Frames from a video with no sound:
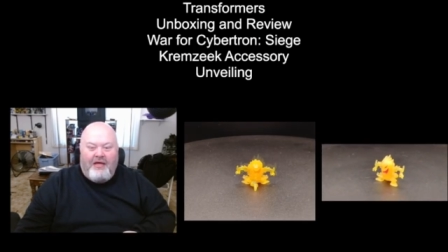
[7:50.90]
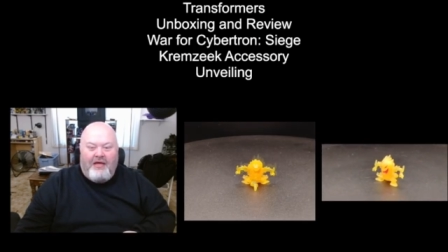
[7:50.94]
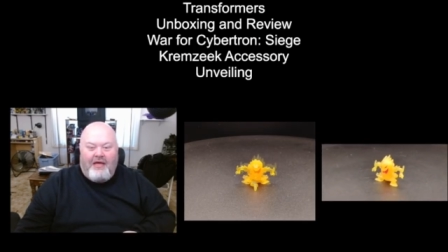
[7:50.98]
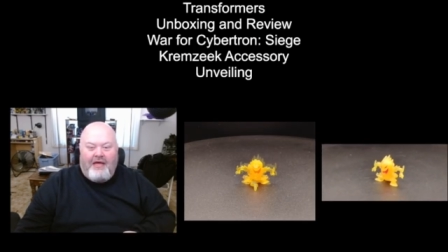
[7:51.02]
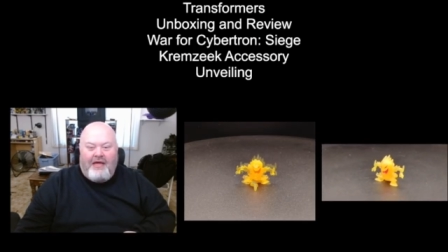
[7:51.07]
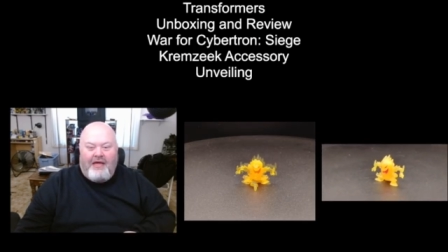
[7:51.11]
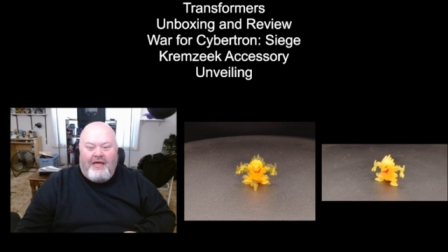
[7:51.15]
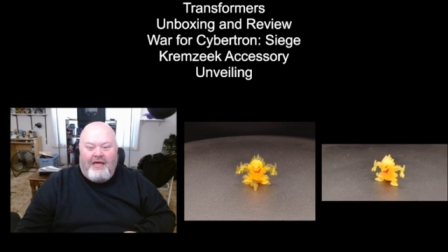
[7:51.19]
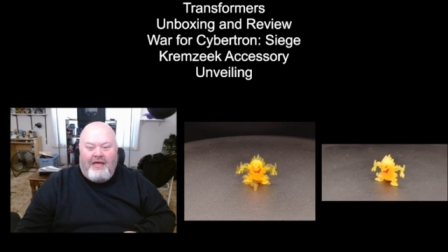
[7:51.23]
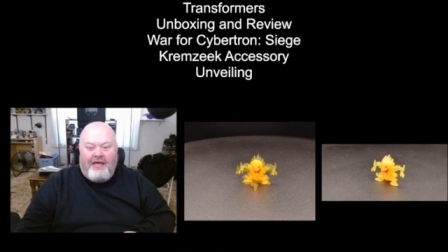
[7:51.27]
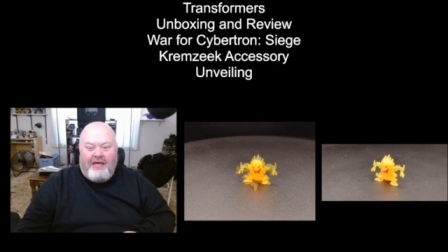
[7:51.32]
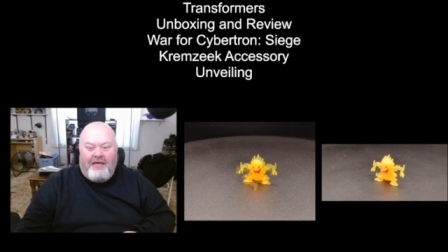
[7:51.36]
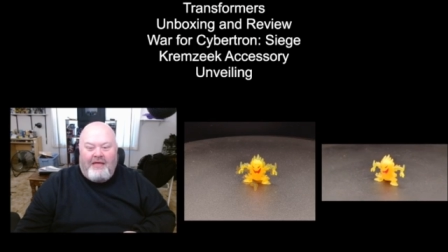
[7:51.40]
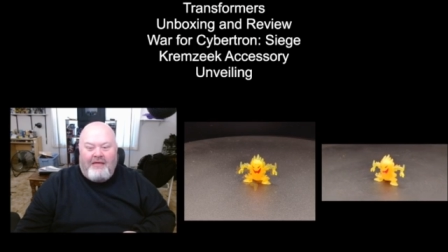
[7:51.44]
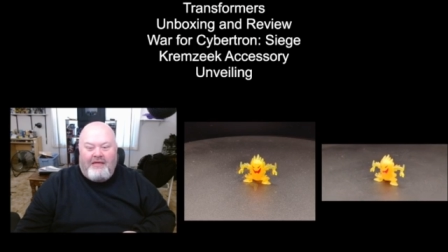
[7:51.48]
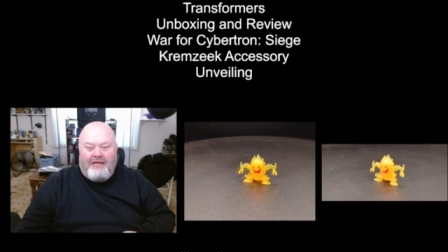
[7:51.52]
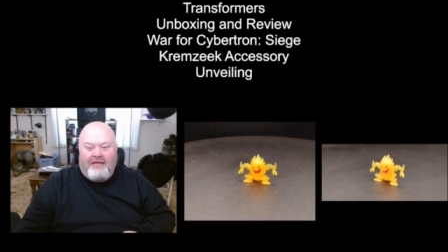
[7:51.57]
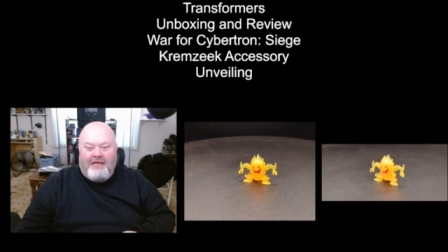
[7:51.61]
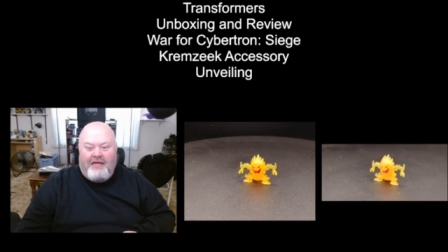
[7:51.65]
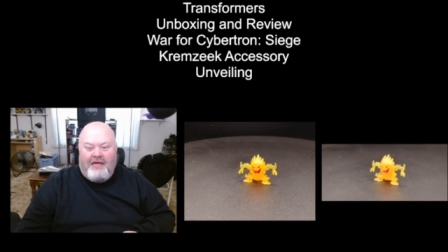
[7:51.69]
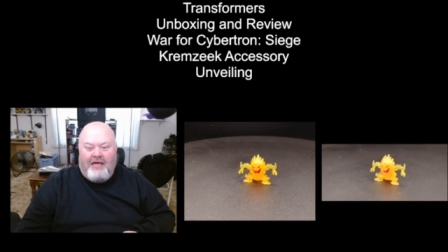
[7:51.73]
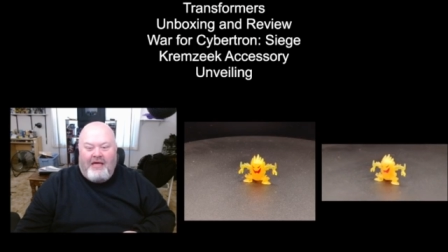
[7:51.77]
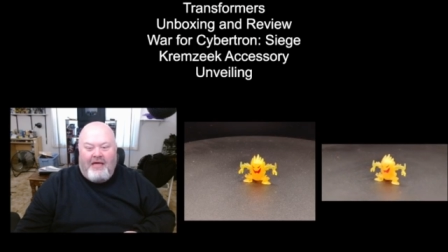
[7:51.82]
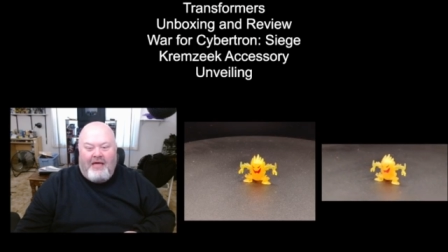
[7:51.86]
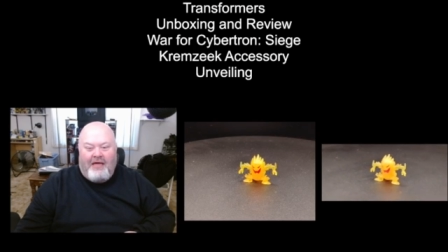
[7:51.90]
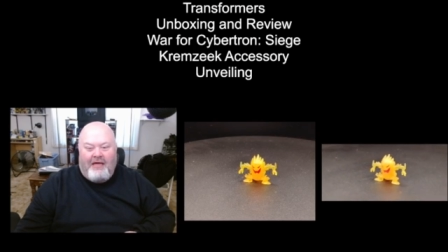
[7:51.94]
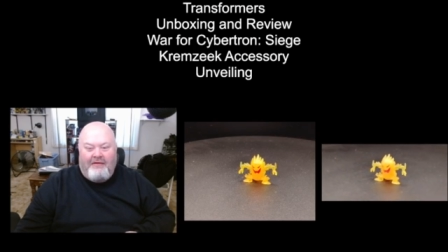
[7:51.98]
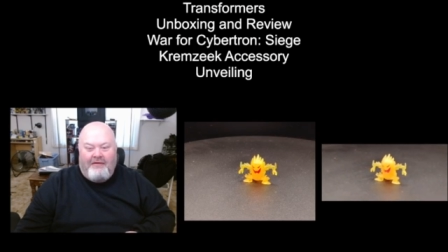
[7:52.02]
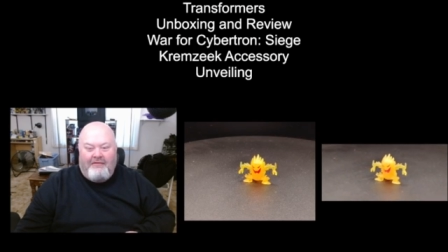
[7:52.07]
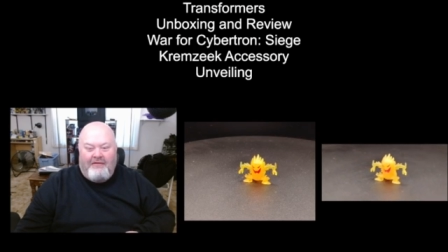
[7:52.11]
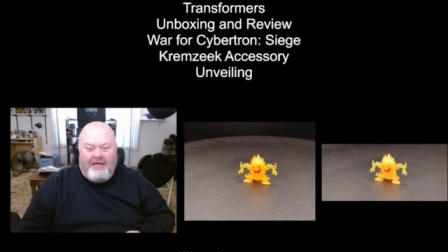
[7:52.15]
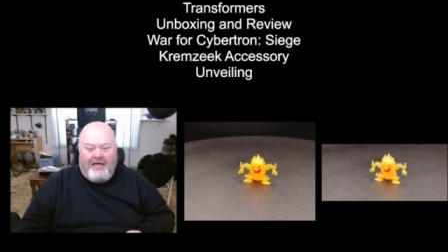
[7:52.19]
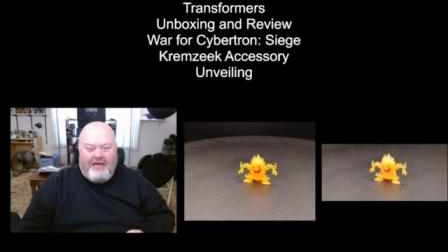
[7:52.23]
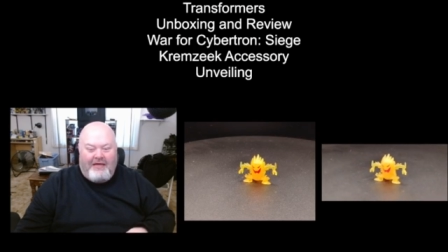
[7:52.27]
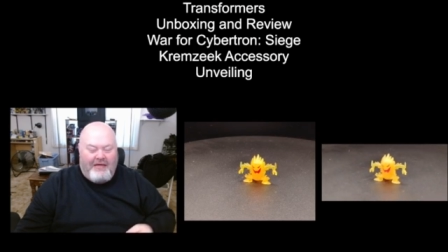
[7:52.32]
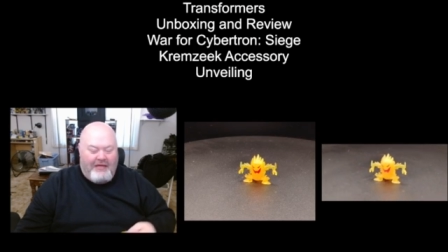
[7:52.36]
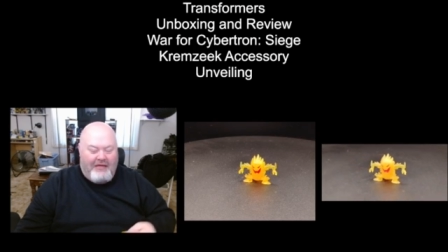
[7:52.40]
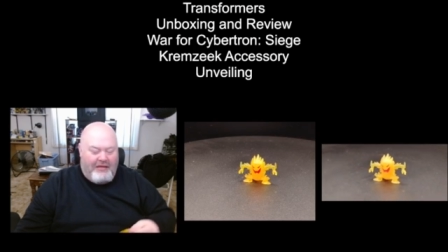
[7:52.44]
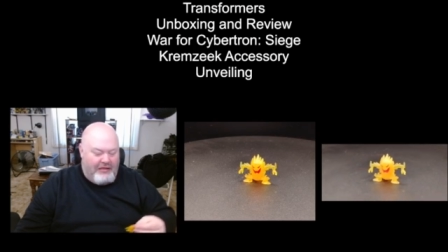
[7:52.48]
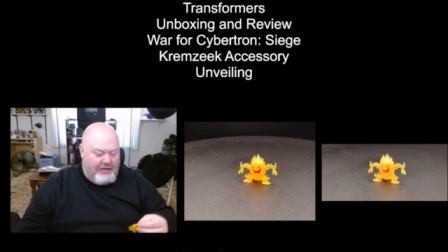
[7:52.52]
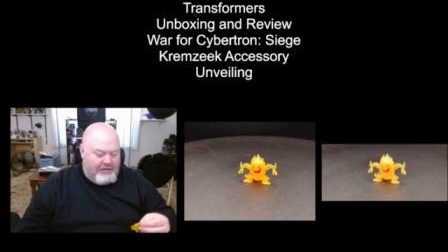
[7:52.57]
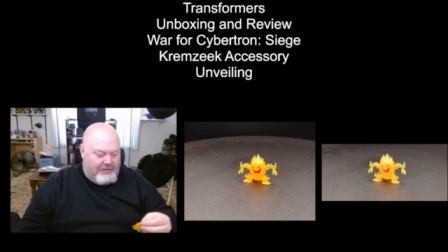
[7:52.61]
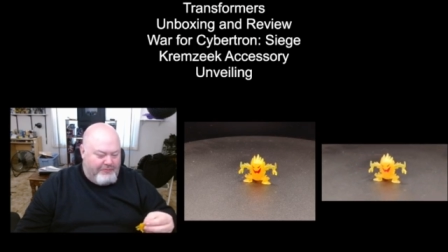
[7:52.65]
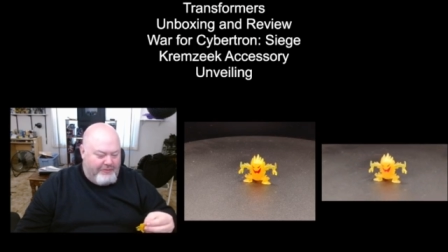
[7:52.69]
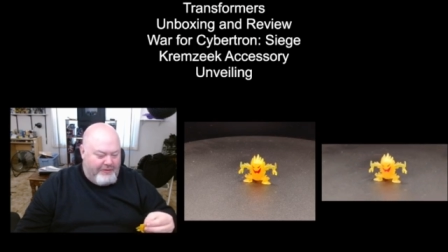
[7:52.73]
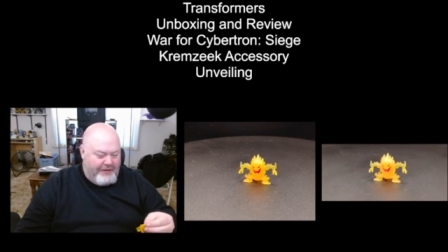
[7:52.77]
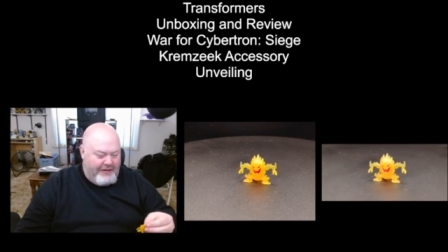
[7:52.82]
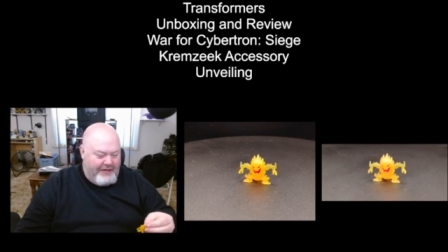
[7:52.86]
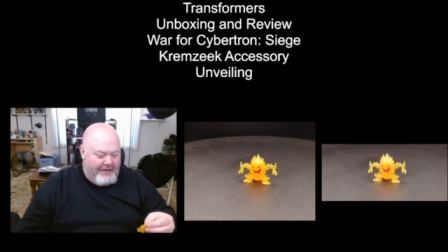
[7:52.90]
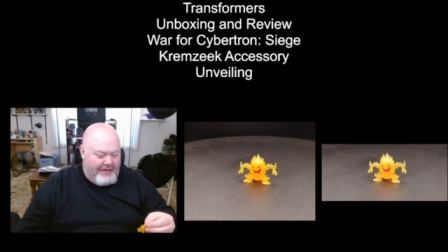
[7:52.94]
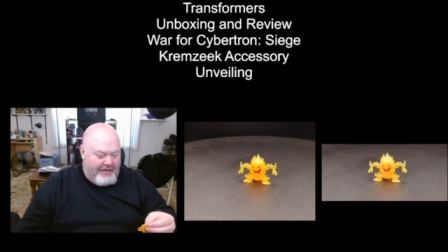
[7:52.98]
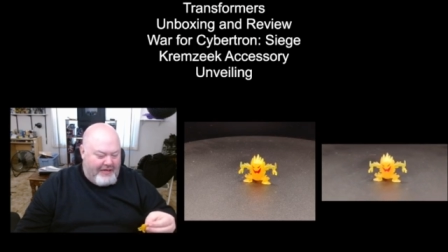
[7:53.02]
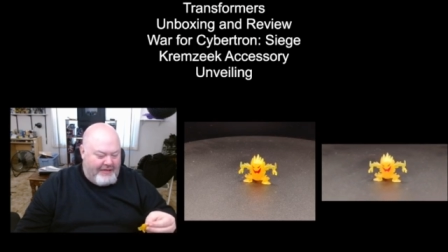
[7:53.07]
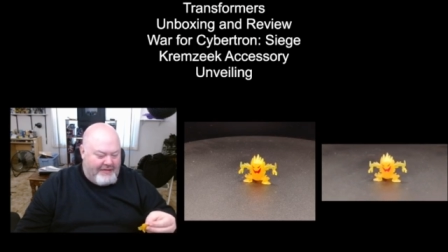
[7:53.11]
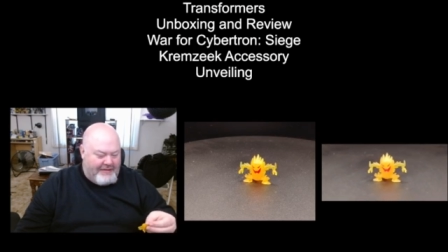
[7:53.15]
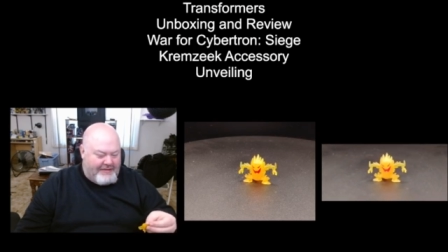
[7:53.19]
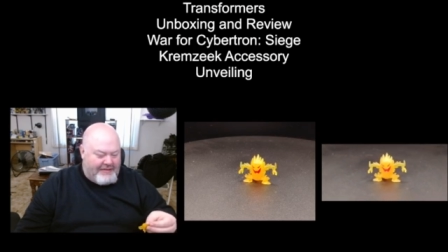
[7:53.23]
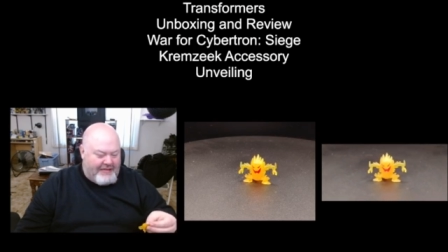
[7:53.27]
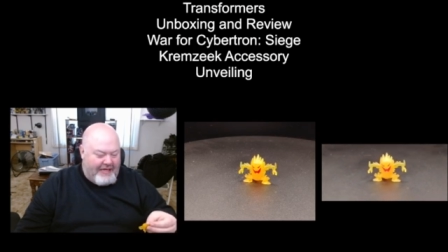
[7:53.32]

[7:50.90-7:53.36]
and uh, yeah, he looks pretty nice.